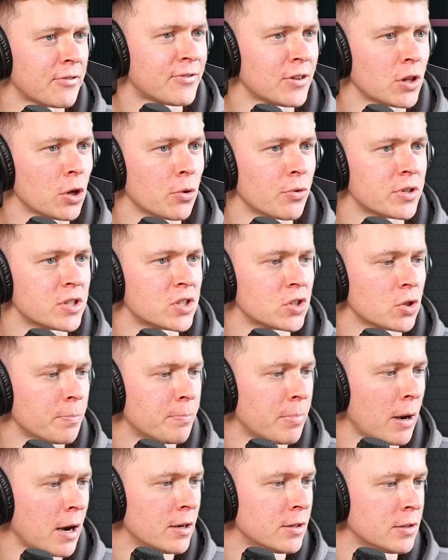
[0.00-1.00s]
follow the sub
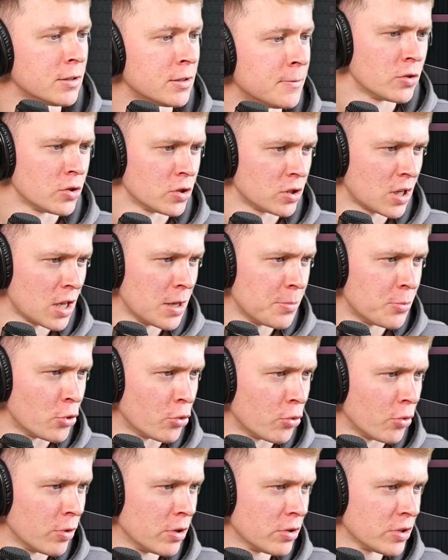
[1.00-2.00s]
pattern. Just keep it
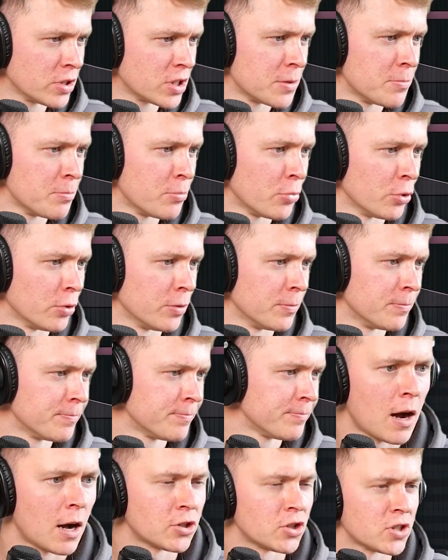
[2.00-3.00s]
real simple. I